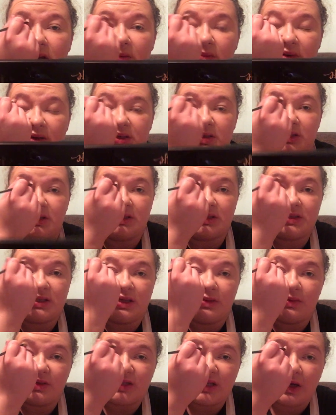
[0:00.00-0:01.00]
wanted you to see
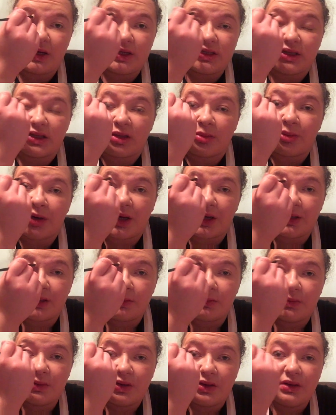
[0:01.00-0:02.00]
was how I did the
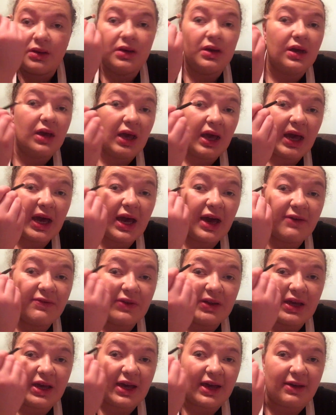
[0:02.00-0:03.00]
bottom. Half
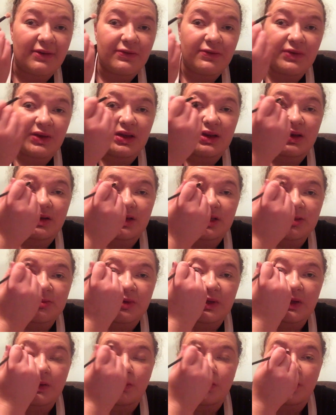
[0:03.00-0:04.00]
and half, you know, it's
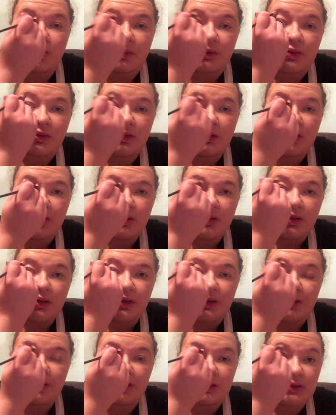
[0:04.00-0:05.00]
pretty cool.
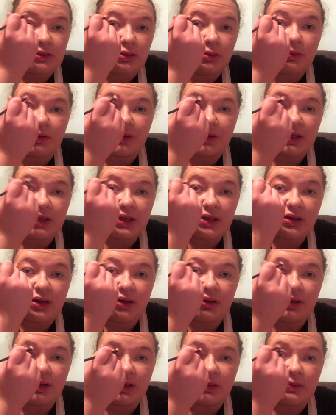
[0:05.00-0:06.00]
You can do it with any
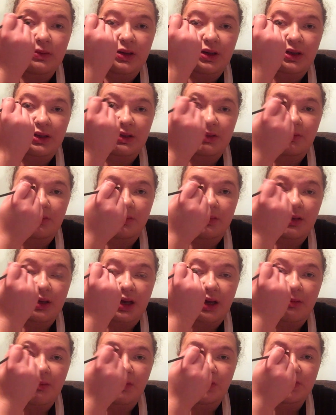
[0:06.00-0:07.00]
color you want.
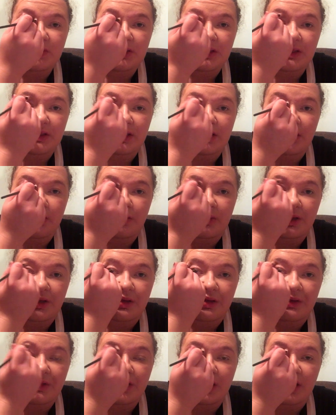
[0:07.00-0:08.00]
I mostly did it
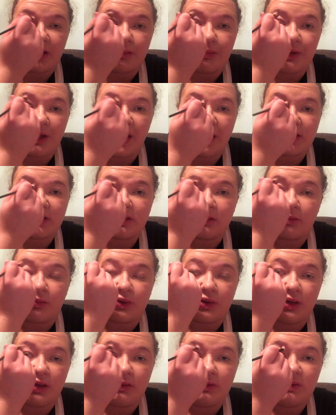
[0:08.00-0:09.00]
with blacks and
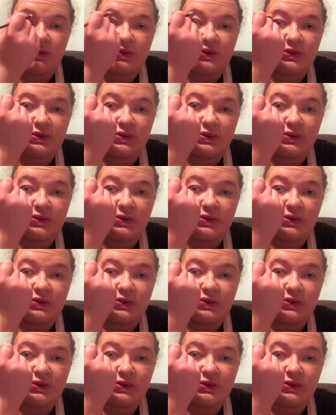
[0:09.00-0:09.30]
browns,